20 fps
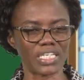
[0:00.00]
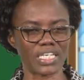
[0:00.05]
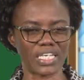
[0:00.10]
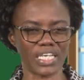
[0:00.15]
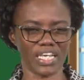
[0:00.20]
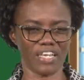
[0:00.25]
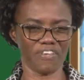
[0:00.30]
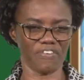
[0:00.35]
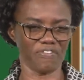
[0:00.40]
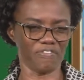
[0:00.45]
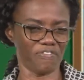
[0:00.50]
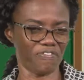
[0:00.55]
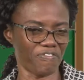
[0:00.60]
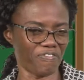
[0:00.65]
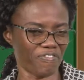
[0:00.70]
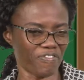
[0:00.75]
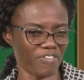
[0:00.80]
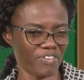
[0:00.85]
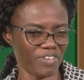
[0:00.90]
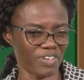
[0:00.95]

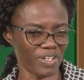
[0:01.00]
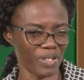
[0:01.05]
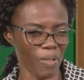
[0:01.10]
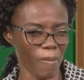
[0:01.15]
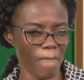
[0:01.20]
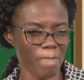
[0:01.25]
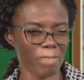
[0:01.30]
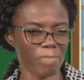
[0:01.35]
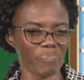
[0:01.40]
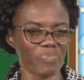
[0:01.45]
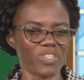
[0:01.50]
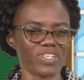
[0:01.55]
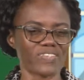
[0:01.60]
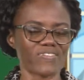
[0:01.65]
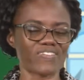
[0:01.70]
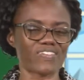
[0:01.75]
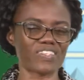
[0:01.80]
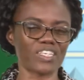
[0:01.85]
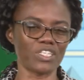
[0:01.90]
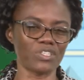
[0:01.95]
give the
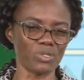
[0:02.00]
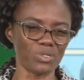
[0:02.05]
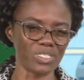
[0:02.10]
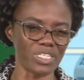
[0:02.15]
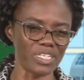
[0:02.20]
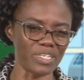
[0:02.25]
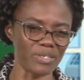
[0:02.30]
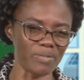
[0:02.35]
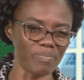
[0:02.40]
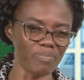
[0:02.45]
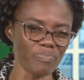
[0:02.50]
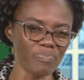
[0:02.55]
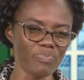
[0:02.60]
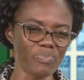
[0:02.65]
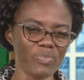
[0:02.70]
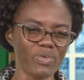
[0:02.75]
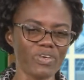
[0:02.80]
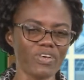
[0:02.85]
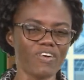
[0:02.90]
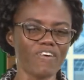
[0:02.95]
synonym
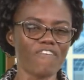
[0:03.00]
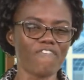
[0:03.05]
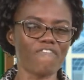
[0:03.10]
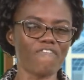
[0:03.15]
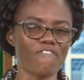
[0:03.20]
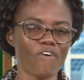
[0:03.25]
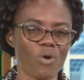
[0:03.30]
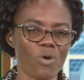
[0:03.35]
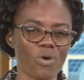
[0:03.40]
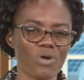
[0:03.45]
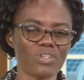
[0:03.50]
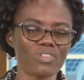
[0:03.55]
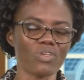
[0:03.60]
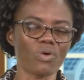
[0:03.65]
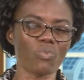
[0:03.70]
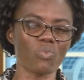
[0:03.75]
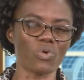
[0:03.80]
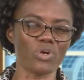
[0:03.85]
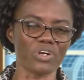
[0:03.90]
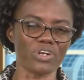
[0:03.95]
for
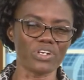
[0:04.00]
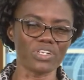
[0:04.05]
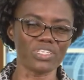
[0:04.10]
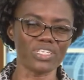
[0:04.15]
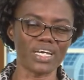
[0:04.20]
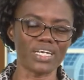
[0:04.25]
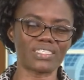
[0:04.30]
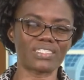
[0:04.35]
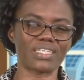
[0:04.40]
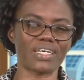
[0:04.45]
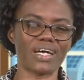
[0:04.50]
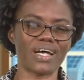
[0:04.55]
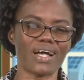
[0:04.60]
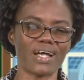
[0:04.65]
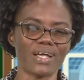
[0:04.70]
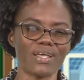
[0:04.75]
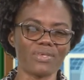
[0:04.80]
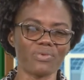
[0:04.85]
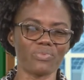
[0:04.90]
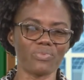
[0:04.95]
the word that
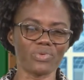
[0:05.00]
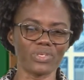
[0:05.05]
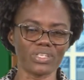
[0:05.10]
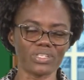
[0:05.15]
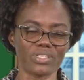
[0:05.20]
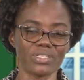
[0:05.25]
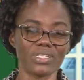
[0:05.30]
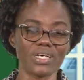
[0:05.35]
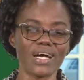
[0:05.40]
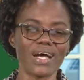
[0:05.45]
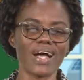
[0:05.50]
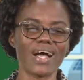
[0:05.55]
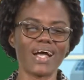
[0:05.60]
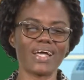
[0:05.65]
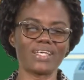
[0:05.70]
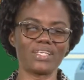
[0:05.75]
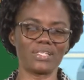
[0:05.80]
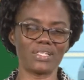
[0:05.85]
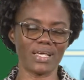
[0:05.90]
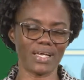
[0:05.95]
I will
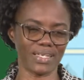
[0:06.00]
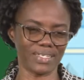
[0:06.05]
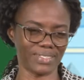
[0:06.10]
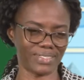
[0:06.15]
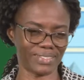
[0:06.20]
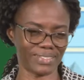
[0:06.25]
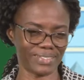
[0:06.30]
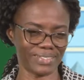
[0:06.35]
highlight.